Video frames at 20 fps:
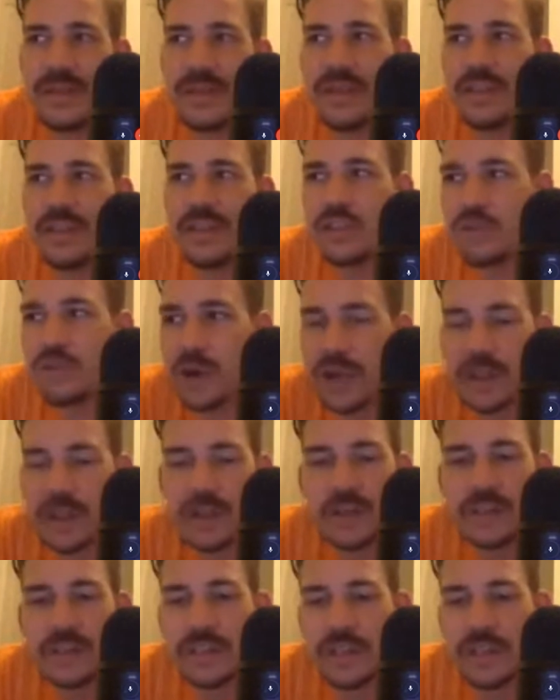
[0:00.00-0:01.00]
The
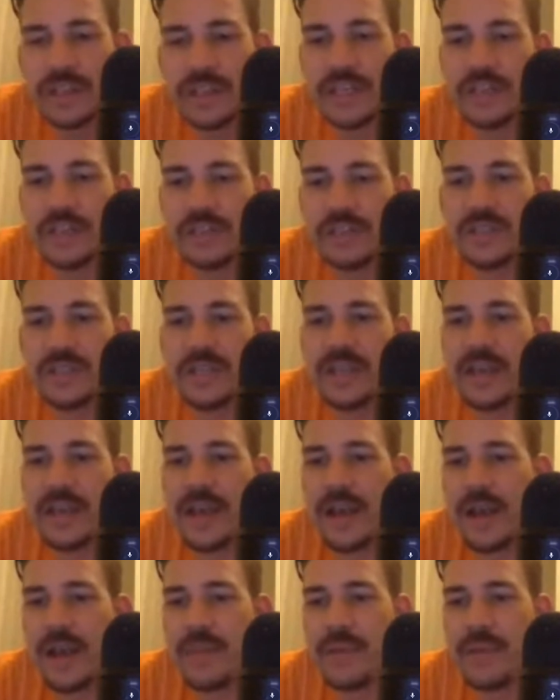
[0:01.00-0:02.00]
trailers looked interesting.
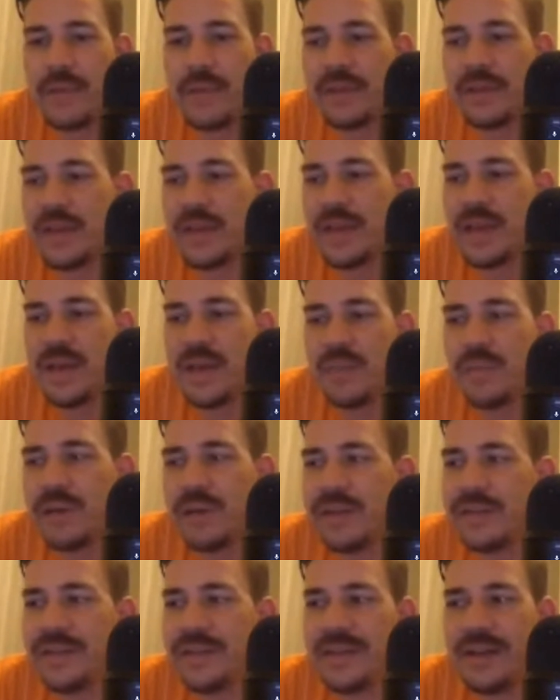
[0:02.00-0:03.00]

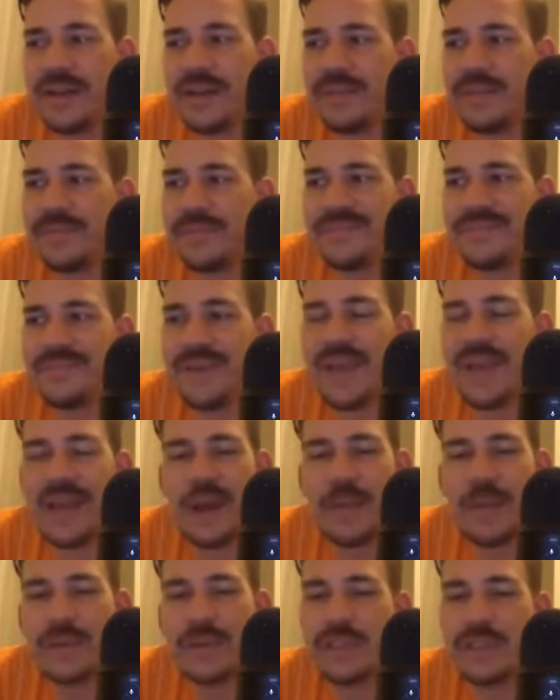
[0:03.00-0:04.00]
But man,
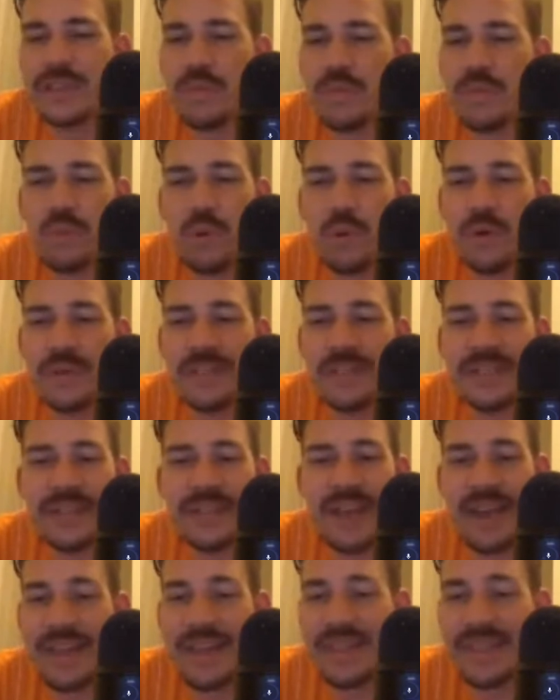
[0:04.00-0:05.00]
I was so bored to
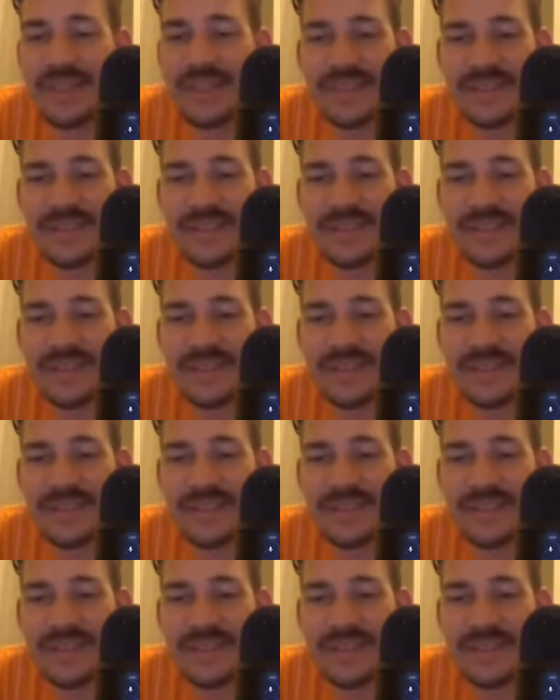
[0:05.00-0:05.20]
death.